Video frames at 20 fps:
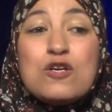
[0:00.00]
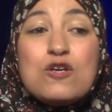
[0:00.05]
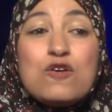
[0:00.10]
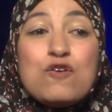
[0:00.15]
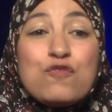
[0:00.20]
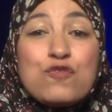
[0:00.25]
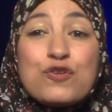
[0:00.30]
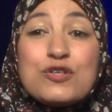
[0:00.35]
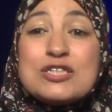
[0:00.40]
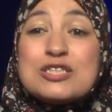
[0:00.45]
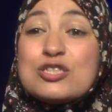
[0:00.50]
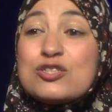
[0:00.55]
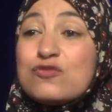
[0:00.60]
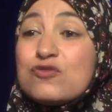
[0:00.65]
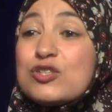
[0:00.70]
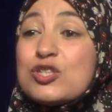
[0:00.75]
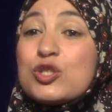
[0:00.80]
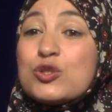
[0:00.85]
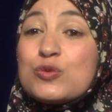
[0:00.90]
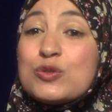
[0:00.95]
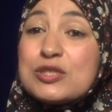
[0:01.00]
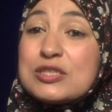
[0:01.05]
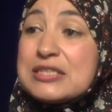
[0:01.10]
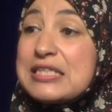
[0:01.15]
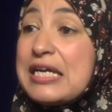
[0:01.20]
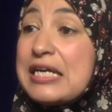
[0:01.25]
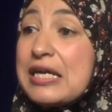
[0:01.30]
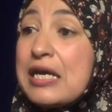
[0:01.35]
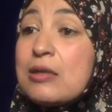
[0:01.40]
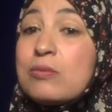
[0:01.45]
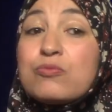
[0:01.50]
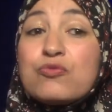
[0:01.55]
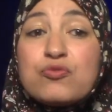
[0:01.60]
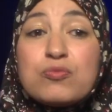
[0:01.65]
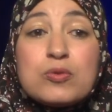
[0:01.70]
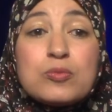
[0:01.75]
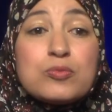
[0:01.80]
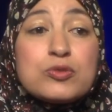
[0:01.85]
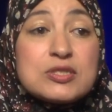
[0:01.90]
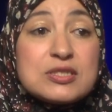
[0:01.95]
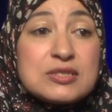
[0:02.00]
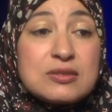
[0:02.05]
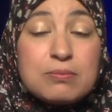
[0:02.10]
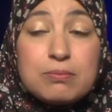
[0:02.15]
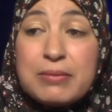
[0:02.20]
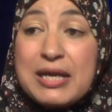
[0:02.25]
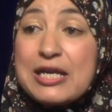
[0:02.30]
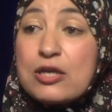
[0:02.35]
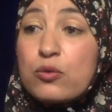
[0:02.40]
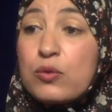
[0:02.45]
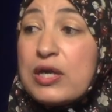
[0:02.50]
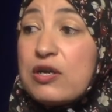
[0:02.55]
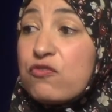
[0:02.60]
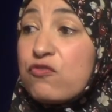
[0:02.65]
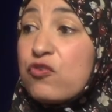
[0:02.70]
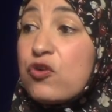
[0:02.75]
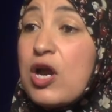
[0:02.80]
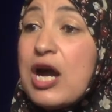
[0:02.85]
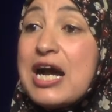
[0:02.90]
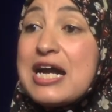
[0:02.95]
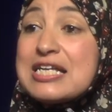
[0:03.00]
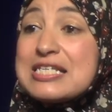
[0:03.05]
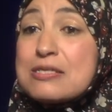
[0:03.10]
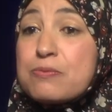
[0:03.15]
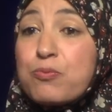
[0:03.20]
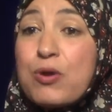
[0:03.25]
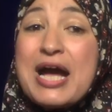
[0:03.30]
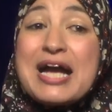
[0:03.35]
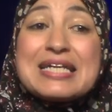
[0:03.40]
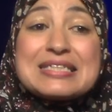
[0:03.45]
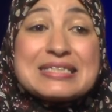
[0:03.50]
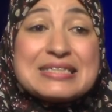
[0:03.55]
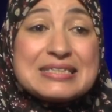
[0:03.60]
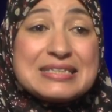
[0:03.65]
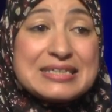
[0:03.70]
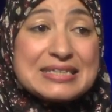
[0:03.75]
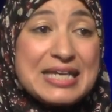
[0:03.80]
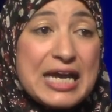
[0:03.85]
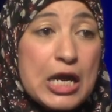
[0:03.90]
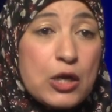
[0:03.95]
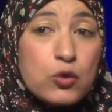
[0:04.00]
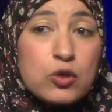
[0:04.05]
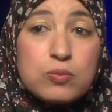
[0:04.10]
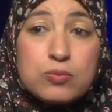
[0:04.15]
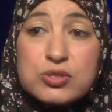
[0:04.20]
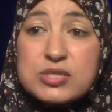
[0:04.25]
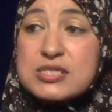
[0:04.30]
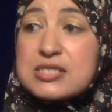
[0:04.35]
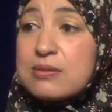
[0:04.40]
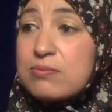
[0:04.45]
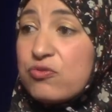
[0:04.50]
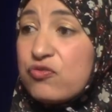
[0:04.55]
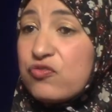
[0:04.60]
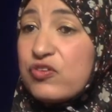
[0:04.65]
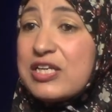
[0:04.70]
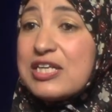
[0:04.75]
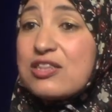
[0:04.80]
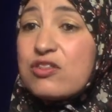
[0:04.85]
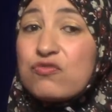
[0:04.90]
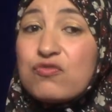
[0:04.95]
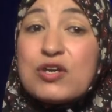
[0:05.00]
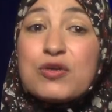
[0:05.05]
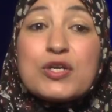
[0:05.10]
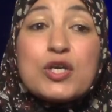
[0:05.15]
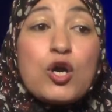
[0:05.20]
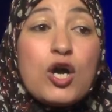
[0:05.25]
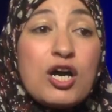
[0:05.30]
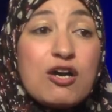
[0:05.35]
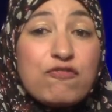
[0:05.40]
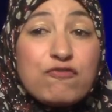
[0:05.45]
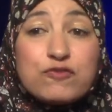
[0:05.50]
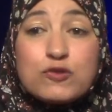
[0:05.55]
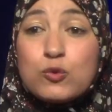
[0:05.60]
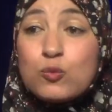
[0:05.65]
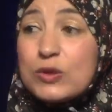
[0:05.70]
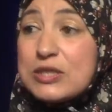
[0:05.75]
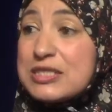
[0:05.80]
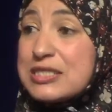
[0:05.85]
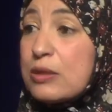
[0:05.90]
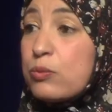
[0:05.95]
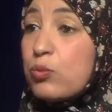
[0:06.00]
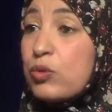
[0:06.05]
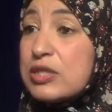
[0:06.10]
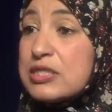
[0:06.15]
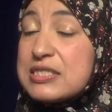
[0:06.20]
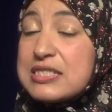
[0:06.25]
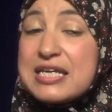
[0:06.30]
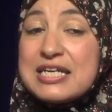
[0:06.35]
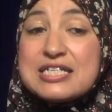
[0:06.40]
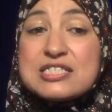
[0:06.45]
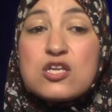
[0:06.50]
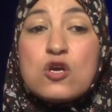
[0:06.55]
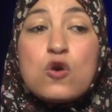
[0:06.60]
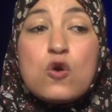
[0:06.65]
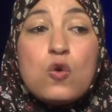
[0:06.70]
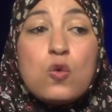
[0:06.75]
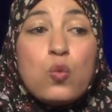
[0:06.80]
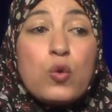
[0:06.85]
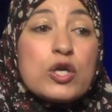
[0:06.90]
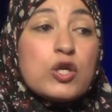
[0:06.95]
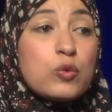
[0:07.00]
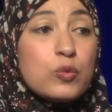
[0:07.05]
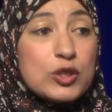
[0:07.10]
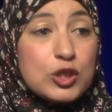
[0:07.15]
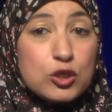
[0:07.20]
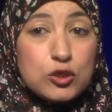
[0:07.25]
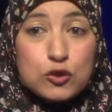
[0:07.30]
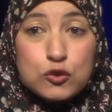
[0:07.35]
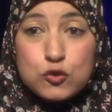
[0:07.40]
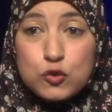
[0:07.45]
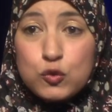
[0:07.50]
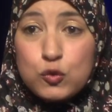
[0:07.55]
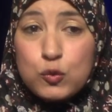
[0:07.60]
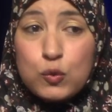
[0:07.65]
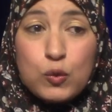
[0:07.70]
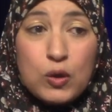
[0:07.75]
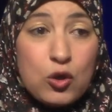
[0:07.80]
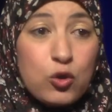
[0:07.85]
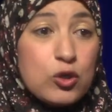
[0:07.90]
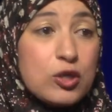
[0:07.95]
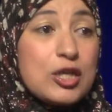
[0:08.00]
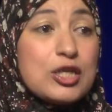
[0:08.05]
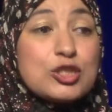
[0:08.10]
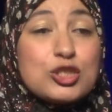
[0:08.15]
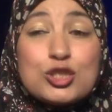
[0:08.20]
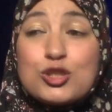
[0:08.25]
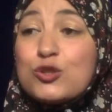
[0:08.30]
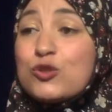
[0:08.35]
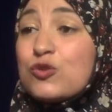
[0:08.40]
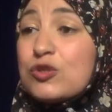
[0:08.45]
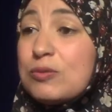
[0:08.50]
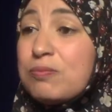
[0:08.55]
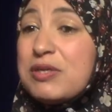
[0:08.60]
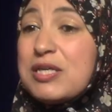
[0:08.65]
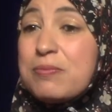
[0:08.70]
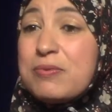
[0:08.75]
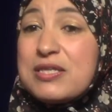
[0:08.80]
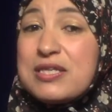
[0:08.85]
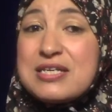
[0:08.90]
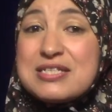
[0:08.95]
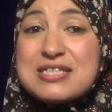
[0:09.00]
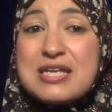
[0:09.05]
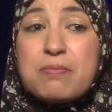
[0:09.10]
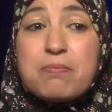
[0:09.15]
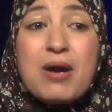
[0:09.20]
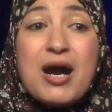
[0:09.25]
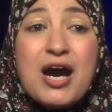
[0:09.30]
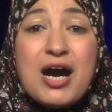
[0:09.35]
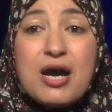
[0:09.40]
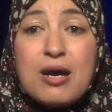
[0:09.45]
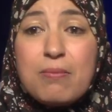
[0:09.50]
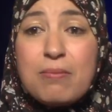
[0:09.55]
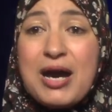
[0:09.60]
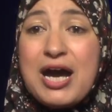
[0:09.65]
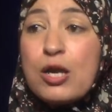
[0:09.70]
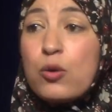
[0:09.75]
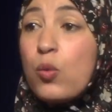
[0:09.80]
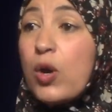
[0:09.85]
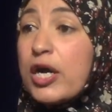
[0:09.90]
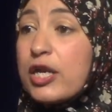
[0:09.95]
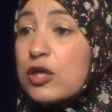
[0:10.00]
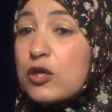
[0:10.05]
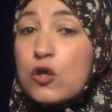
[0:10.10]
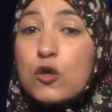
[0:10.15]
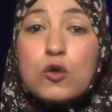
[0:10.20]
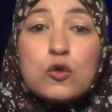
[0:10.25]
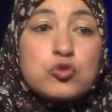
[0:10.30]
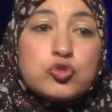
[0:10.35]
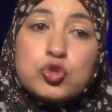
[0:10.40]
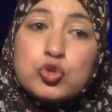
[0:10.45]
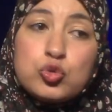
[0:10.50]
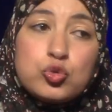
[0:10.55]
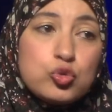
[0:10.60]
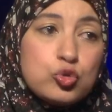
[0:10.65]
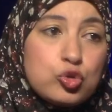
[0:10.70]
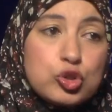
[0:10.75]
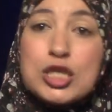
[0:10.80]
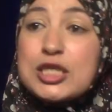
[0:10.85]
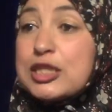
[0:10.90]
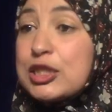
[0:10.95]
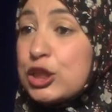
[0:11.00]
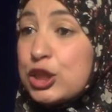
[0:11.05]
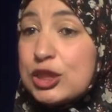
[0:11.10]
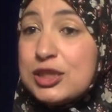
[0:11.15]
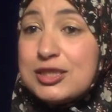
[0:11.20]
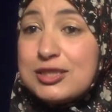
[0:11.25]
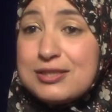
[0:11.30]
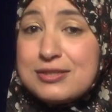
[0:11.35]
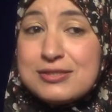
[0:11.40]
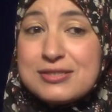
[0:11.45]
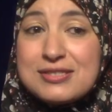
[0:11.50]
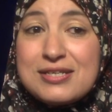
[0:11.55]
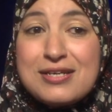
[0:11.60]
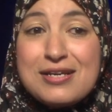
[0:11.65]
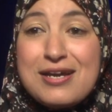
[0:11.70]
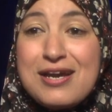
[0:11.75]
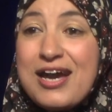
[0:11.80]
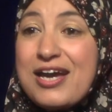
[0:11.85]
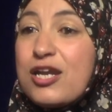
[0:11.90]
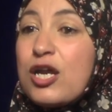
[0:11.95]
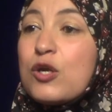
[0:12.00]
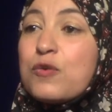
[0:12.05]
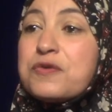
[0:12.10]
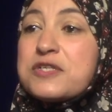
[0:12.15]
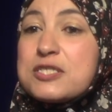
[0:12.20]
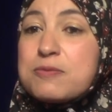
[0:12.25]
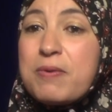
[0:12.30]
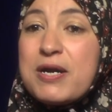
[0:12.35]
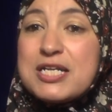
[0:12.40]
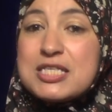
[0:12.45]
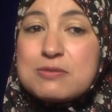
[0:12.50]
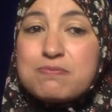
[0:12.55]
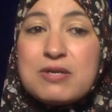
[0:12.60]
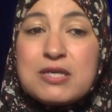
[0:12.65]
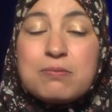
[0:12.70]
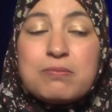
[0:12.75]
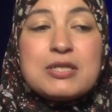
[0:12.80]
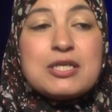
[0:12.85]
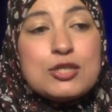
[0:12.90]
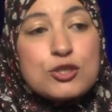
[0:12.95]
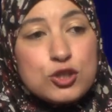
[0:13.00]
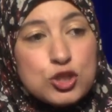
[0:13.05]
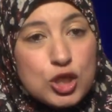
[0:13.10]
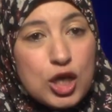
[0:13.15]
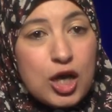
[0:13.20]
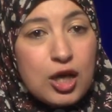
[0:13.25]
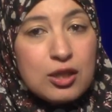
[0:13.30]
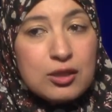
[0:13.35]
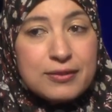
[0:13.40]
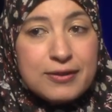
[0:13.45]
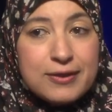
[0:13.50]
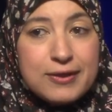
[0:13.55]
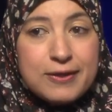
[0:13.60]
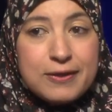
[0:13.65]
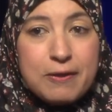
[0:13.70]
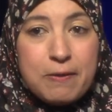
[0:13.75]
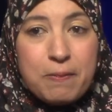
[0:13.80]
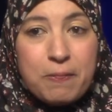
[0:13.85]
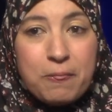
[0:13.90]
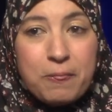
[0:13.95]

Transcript: For individuals that come from a Muslim background, for us practicing our Muslim faith, very often when someone says, "What are we going to do?" Or our children, maybe they say, "Mom, I want to go to Chuck E. Cheese." And our response might be, "Insha'Allah."